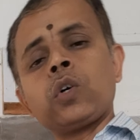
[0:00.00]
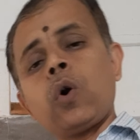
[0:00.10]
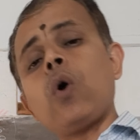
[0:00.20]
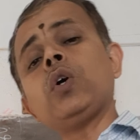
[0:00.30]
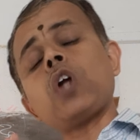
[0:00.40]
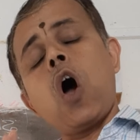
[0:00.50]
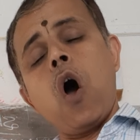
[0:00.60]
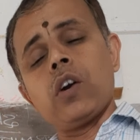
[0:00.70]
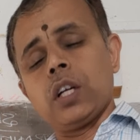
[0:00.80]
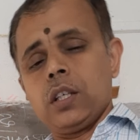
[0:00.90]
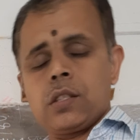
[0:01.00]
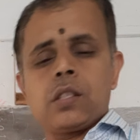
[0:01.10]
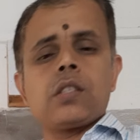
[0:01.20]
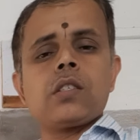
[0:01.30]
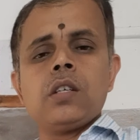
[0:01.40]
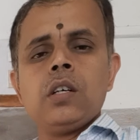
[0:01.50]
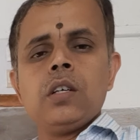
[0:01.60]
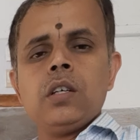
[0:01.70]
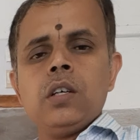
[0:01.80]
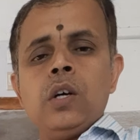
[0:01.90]
court orders,
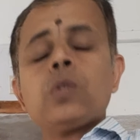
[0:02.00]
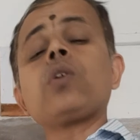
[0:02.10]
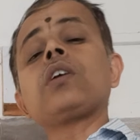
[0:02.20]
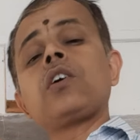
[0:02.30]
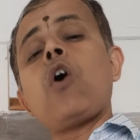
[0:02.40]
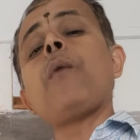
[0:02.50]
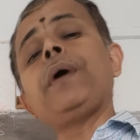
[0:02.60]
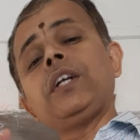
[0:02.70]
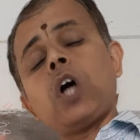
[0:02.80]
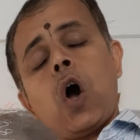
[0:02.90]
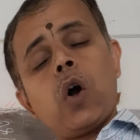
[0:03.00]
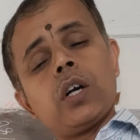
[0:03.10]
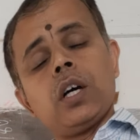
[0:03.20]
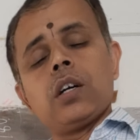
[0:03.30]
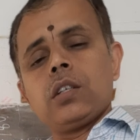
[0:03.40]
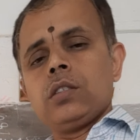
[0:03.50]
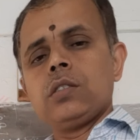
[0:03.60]
through the government order,